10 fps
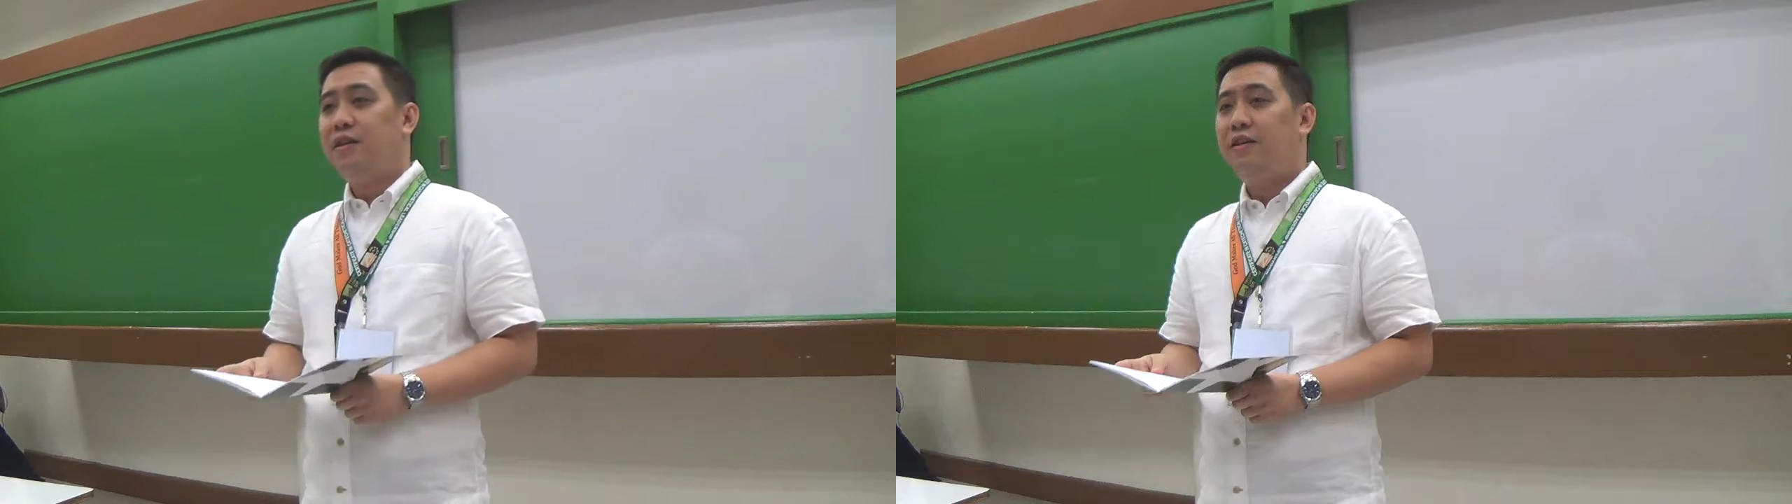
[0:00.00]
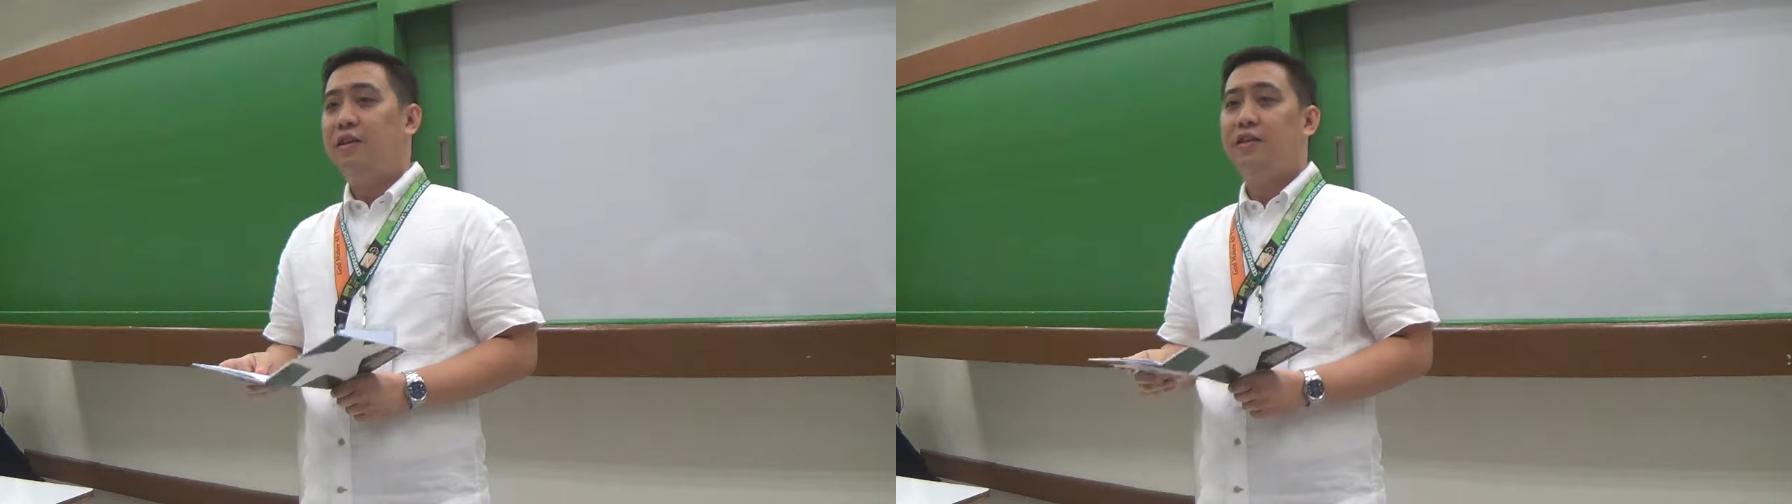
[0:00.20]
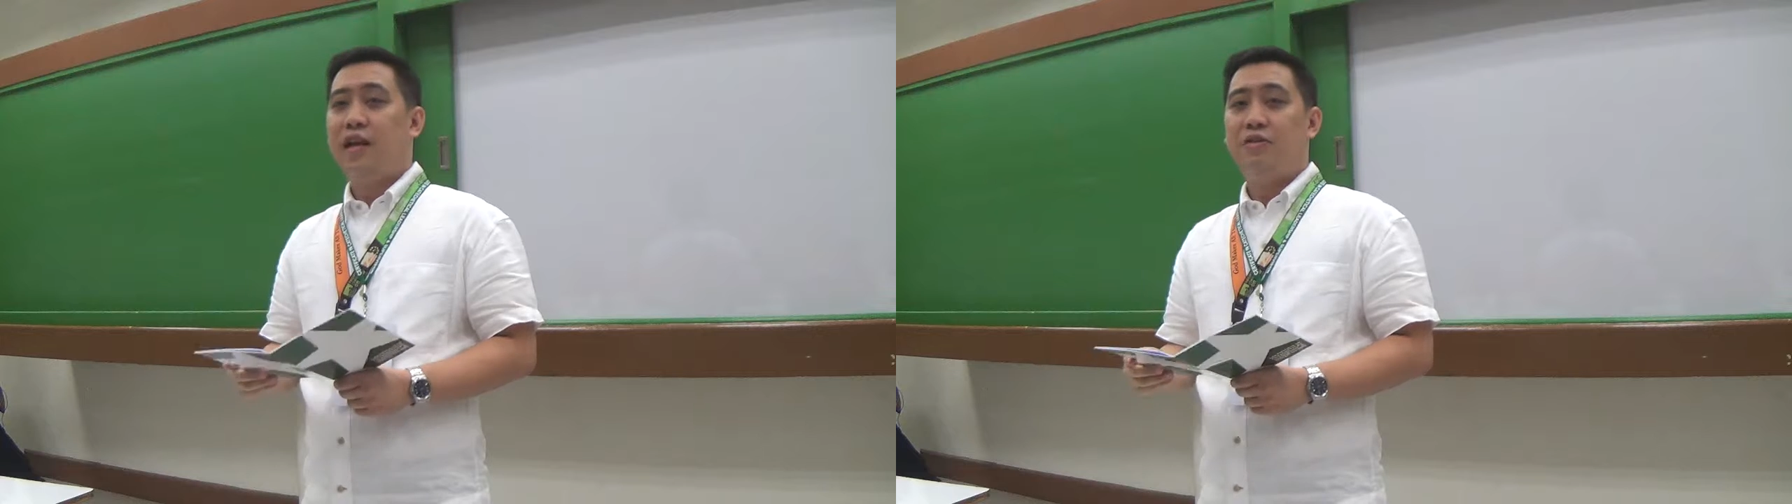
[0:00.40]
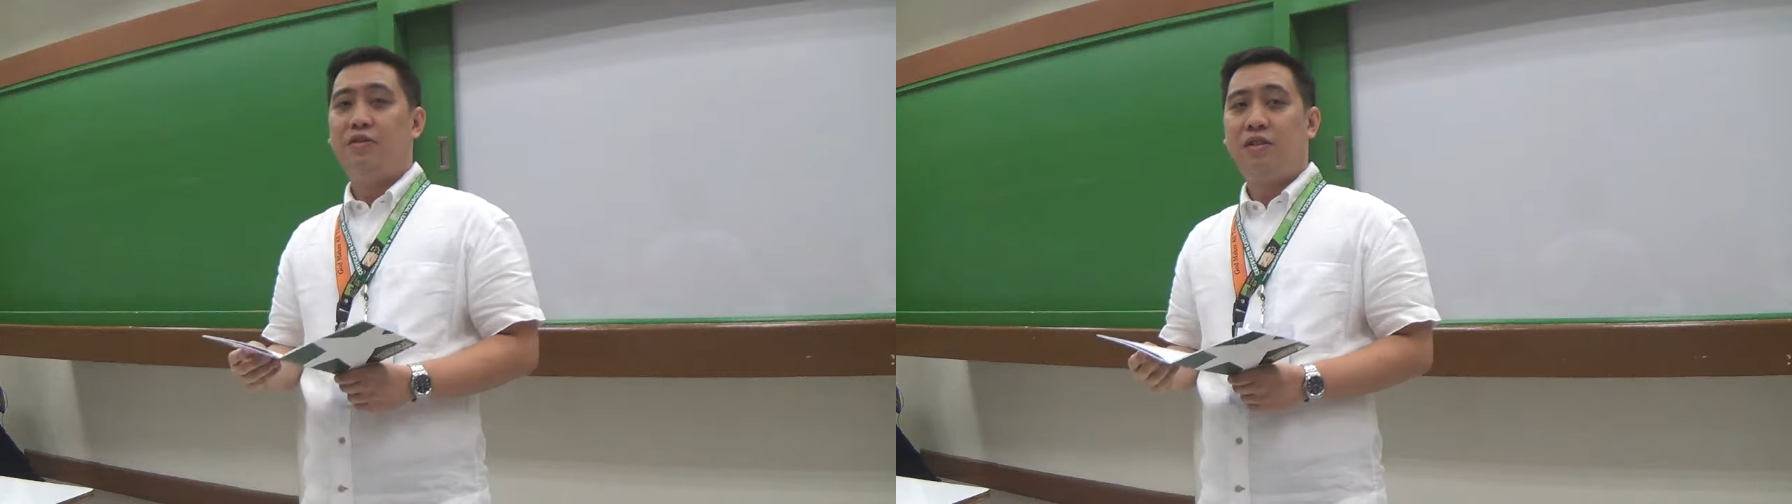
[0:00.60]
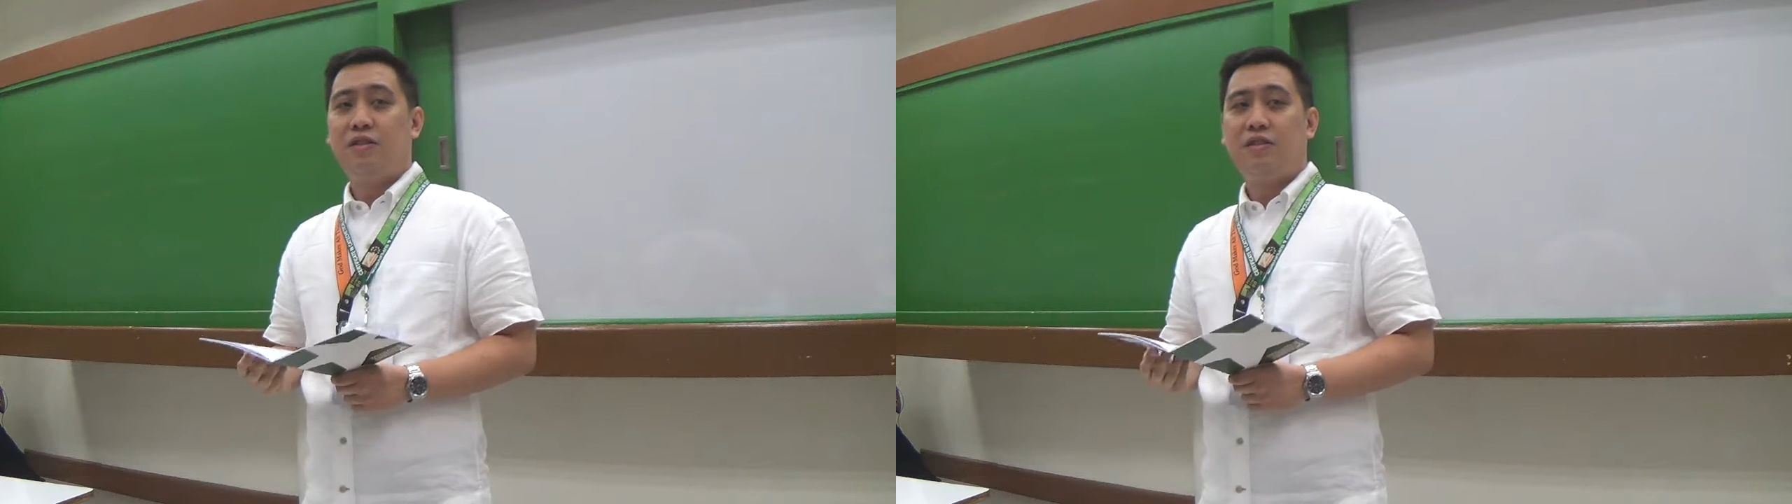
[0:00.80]
in the
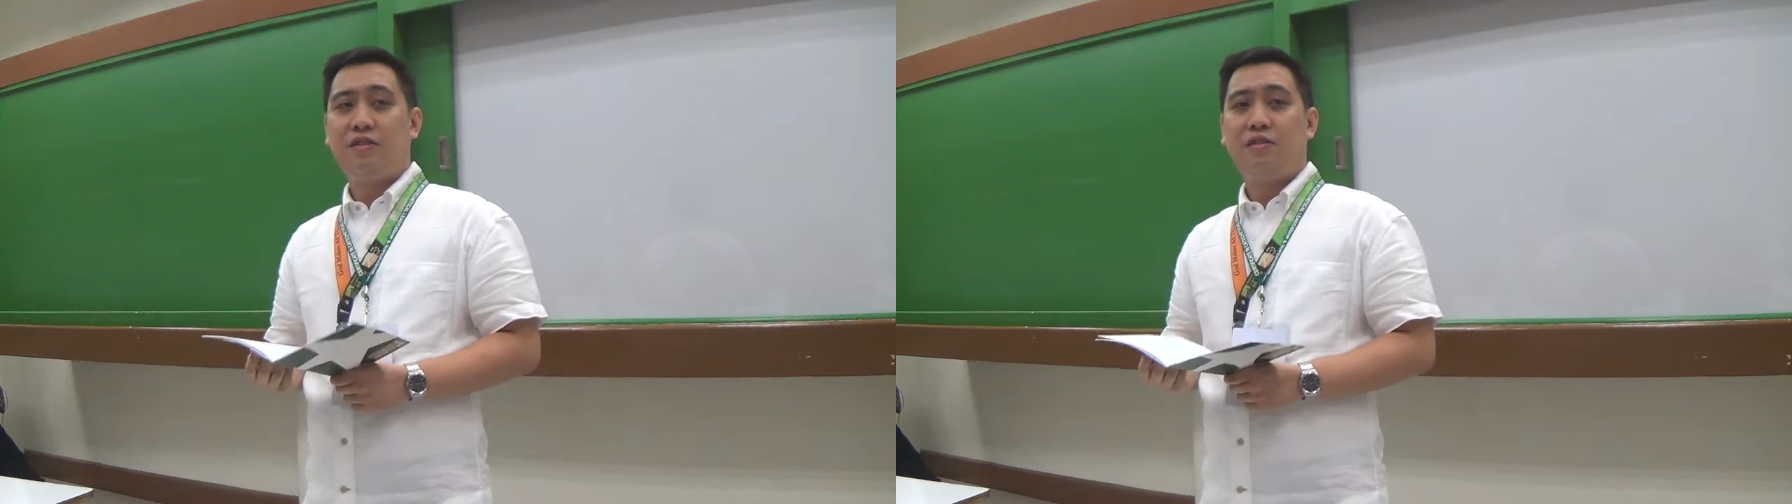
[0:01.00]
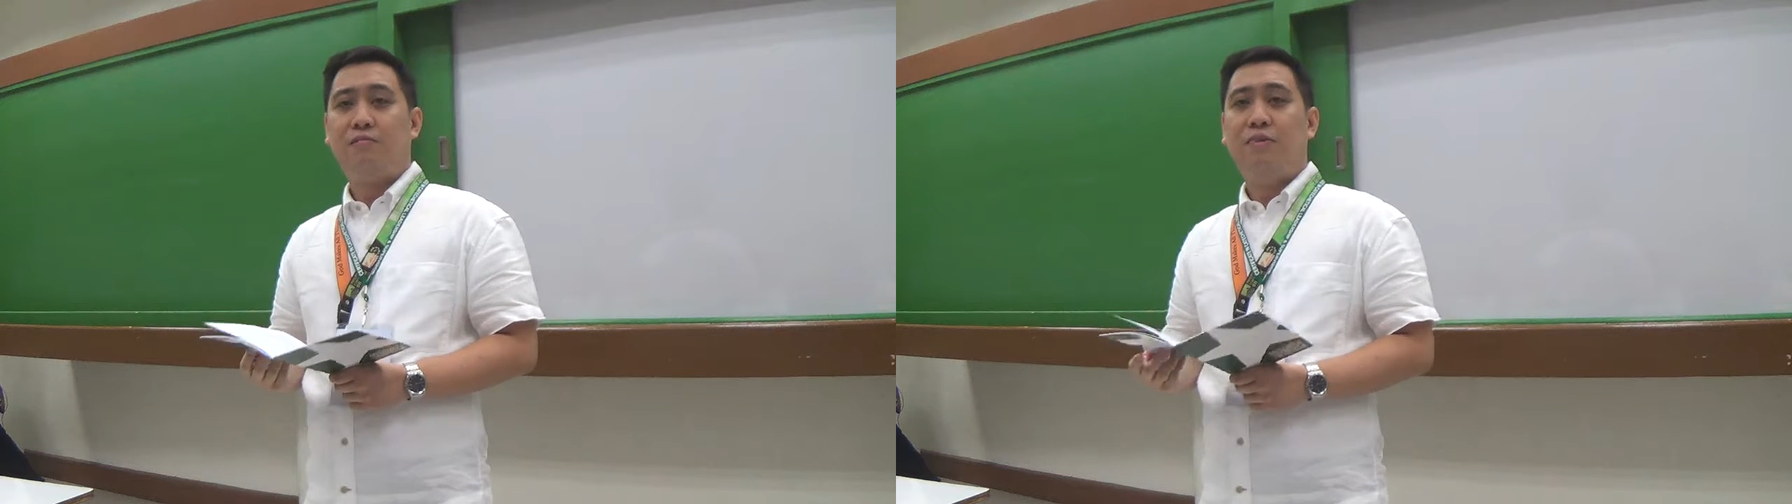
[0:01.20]
diocese,